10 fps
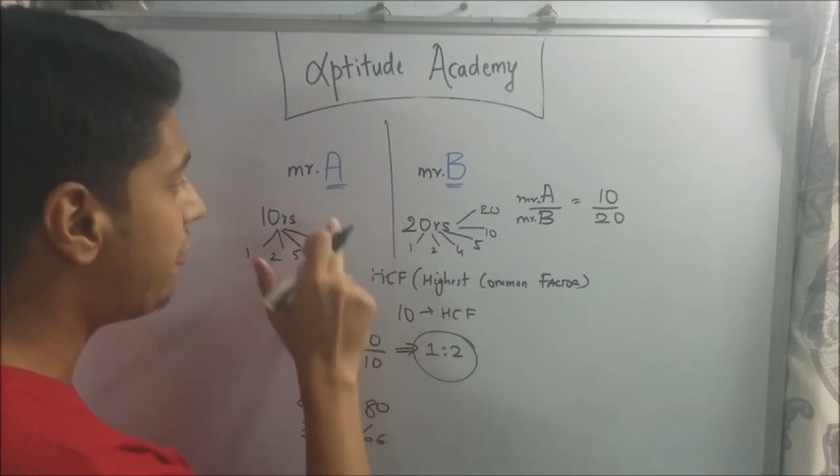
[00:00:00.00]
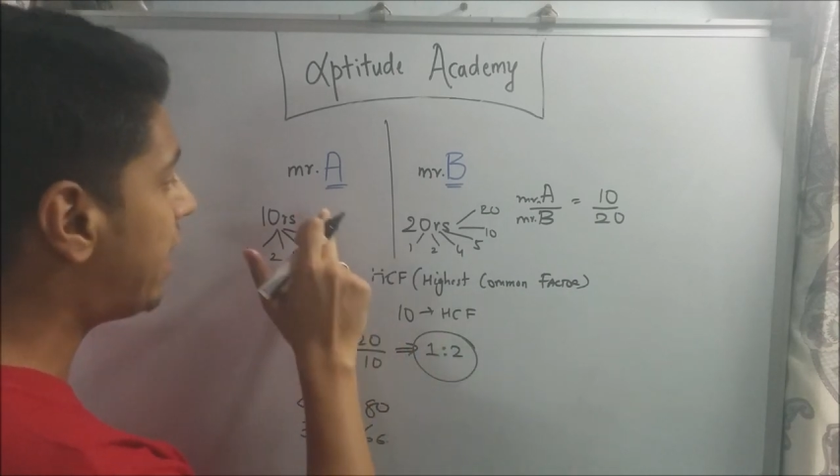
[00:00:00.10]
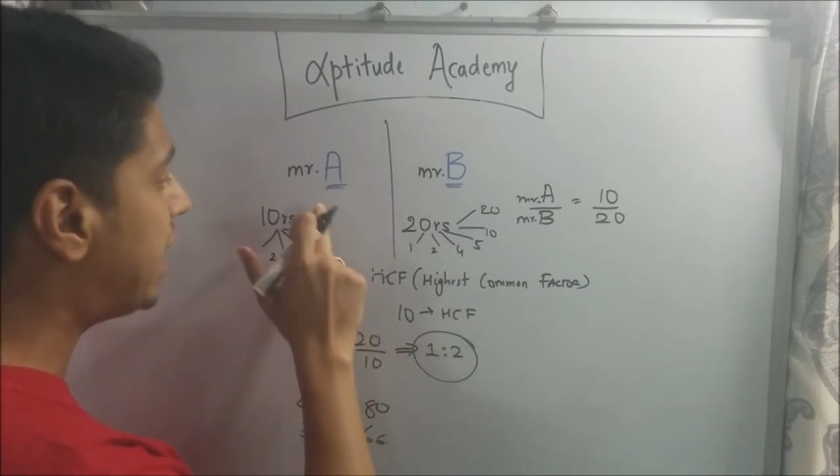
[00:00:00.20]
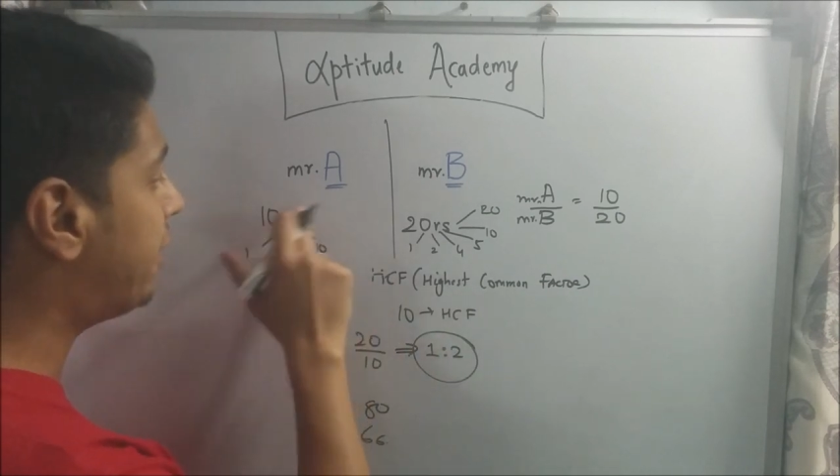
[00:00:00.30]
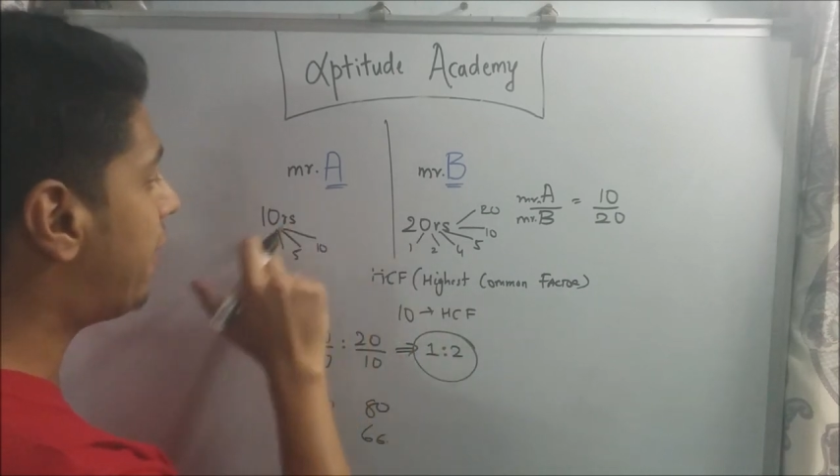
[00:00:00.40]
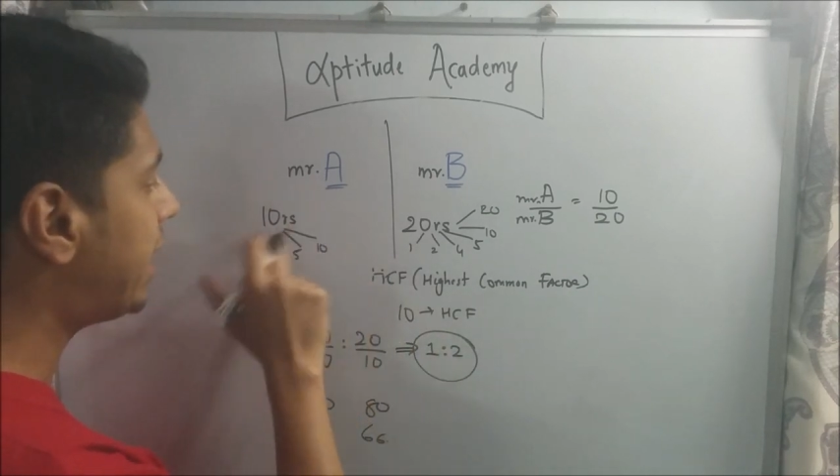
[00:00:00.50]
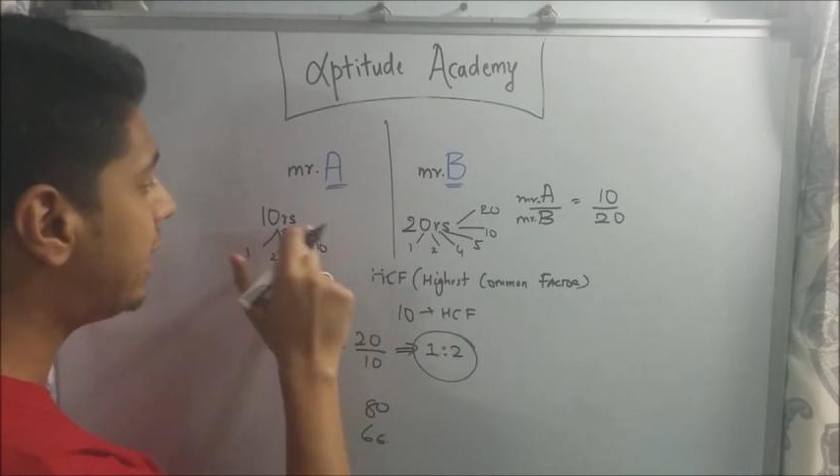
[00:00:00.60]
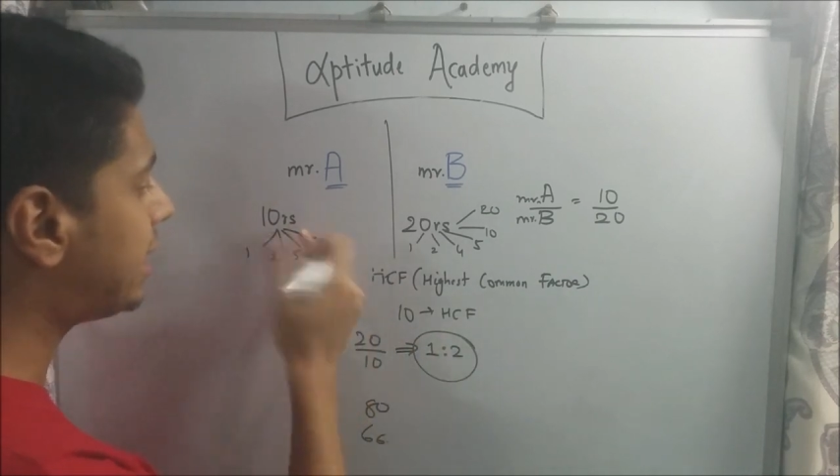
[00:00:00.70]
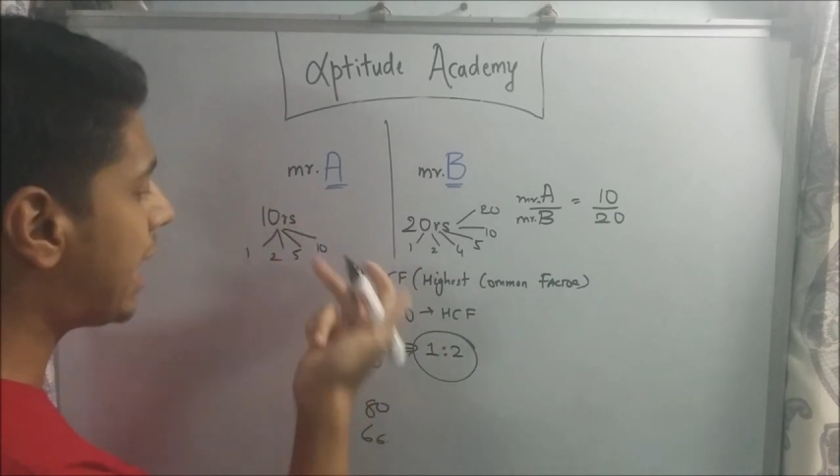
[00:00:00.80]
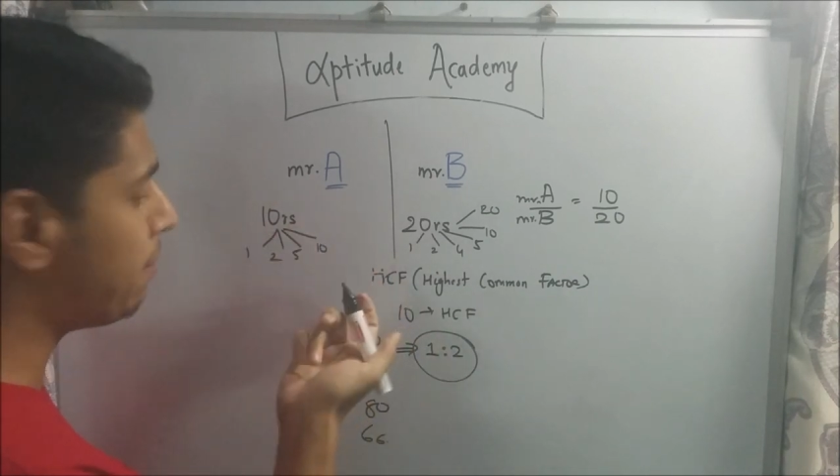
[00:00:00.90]
if I
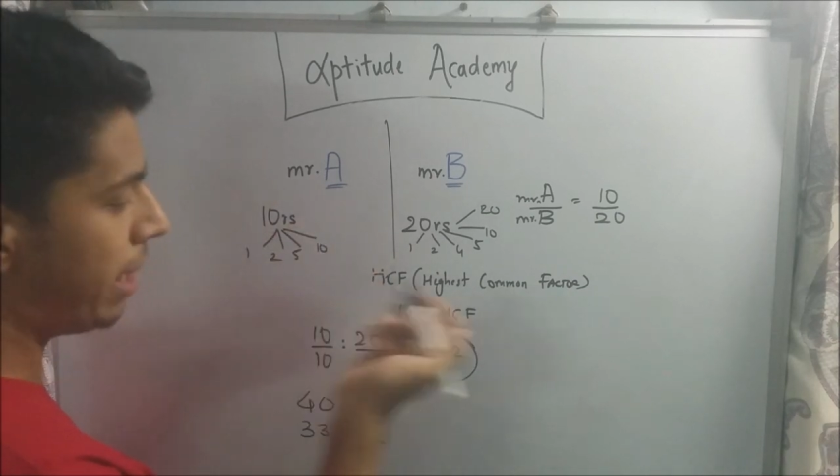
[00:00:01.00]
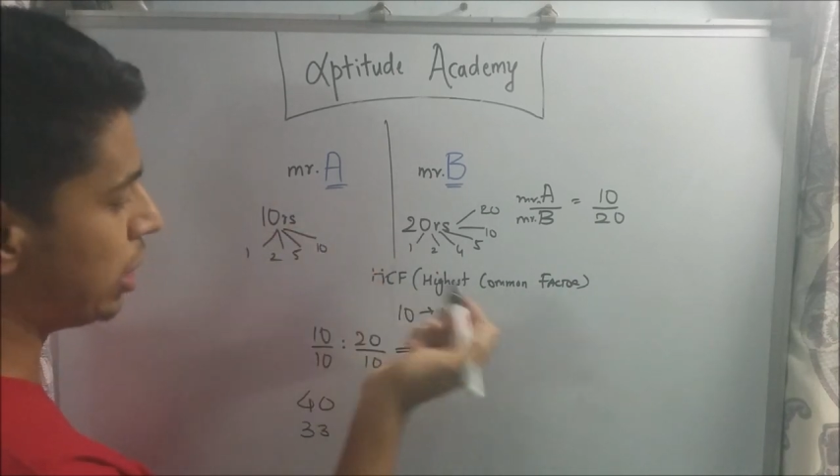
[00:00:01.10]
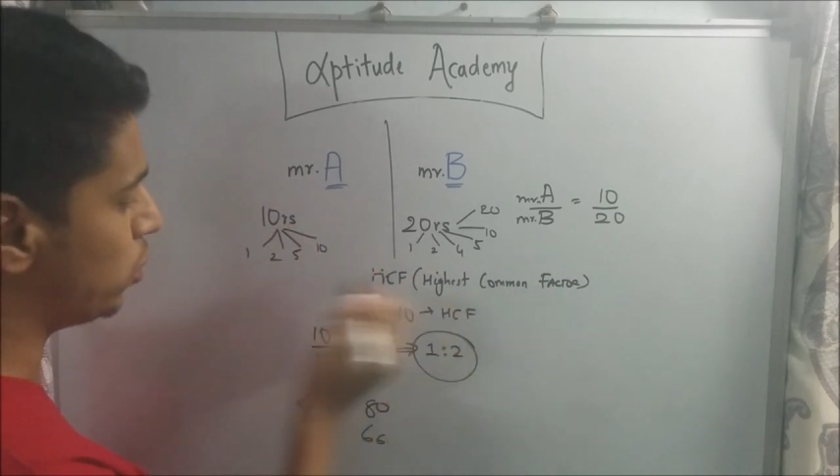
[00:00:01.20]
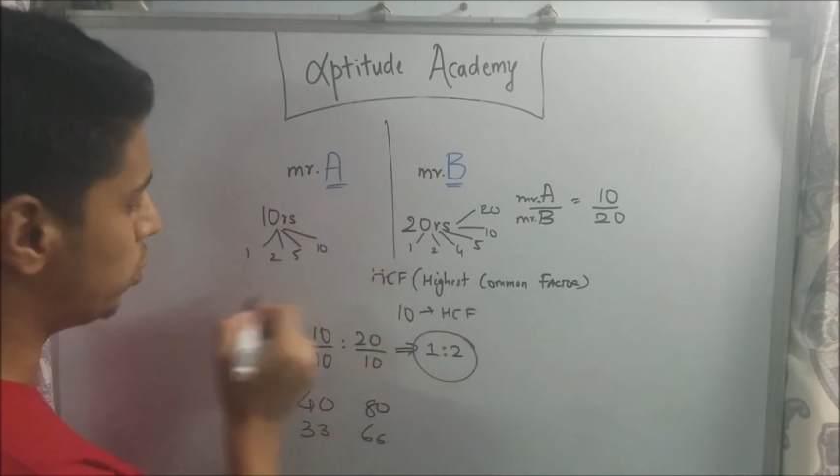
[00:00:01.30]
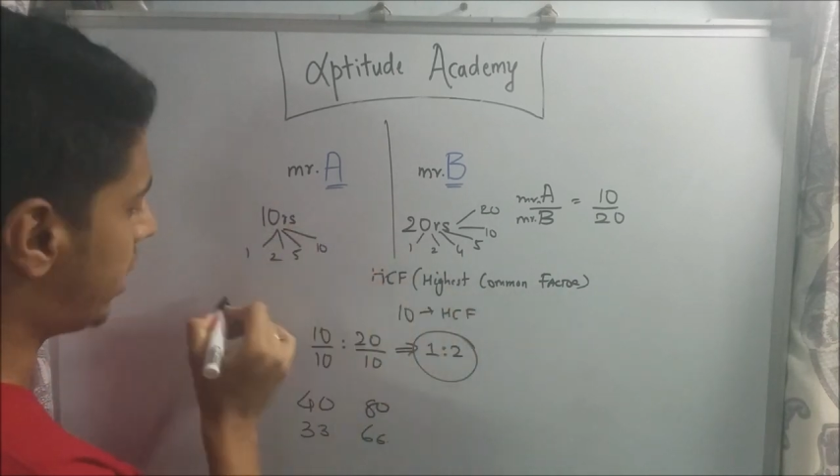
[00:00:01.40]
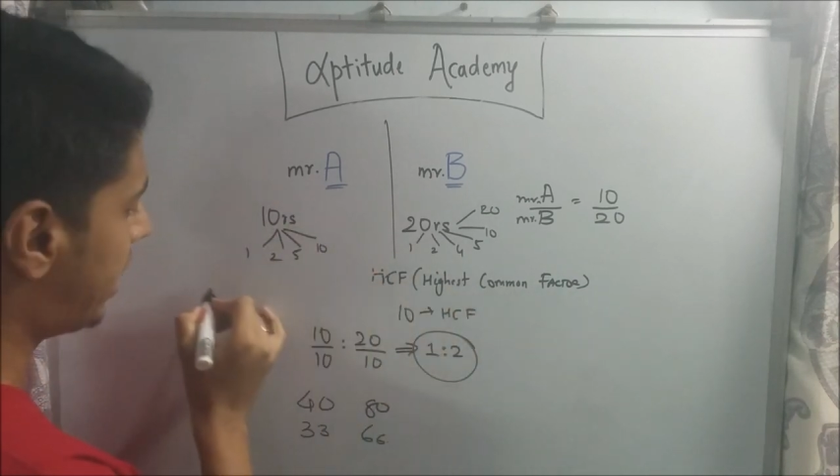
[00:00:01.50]
divided 10 by 2,